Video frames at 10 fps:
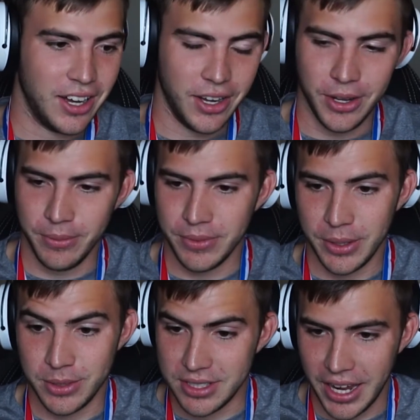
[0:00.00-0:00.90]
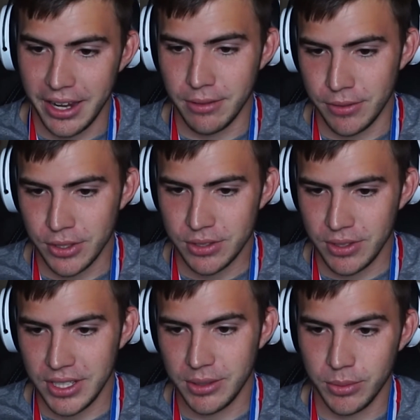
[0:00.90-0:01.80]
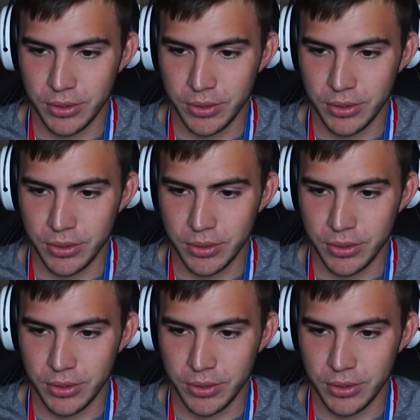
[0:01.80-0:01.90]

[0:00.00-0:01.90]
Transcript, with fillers: I was tied for first really